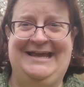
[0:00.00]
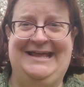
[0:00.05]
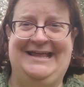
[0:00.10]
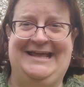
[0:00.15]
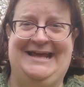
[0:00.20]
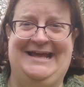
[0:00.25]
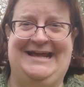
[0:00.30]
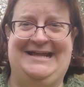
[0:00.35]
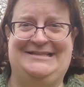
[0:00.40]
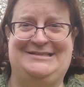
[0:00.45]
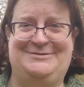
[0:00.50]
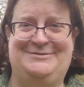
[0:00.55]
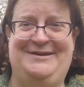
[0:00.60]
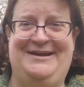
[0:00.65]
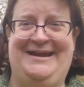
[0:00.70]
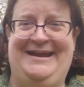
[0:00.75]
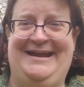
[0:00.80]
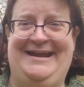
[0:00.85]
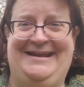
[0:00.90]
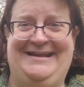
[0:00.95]
That's
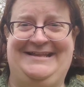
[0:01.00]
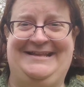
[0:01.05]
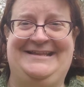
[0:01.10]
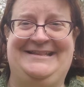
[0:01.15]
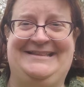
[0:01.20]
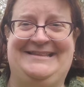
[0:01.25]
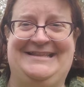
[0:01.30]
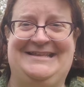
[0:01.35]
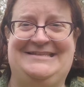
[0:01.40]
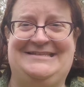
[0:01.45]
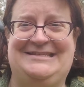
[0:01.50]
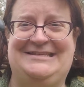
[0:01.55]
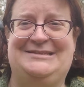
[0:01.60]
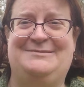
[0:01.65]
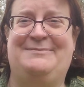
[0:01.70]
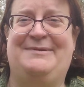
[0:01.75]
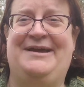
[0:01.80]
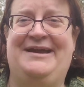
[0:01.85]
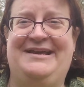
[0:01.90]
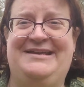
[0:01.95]
right. This is
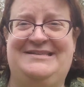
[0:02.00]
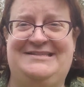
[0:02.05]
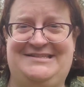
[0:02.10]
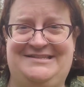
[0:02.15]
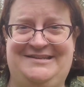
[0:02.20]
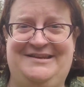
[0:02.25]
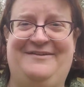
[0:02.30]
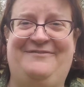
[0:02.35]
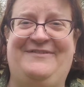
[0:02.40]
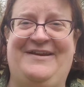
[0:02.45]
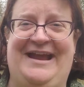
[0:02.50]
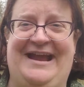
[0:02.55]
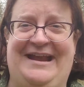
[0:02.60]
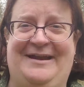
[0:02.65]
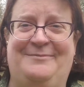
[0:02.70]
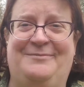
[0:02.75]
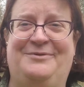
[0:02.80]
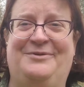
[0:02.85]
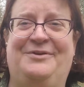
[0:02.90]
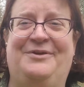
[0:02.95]
my stuffed
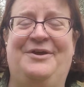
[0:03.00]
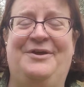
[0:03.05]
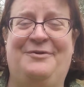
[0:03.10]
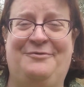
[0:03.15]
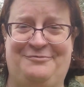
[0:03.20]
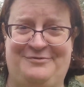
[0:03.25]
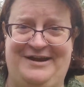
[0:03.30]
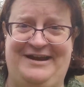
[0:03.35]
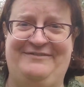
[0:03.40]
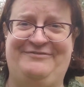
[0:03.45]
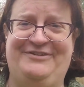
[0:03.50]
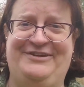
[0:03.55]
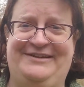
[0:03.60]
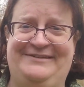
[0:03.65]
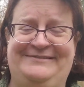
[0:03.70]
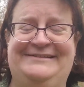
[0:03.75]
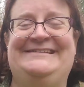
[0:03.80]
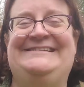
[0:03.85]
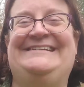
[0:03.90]
animal, Raven.